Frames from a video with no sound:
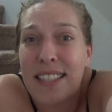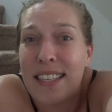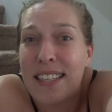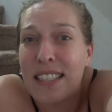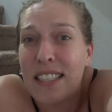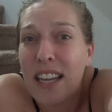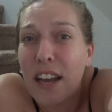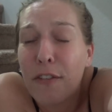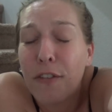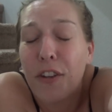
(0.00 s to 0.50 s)

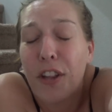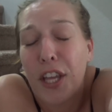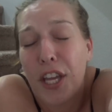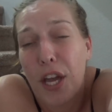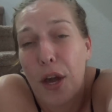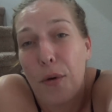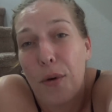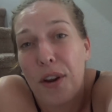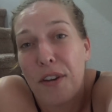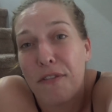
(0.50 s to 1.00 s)
then definitely
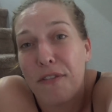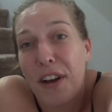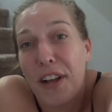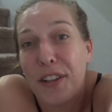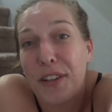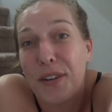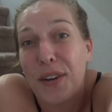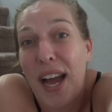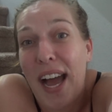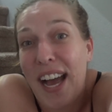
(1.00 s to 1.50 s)
go and
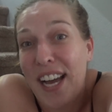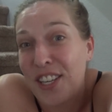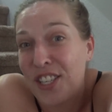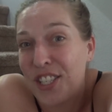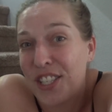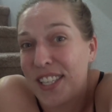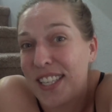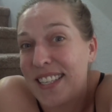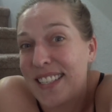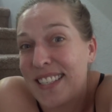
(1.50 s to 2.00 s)
follow
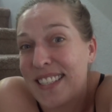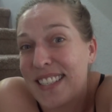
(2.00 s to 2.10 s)
Ashley.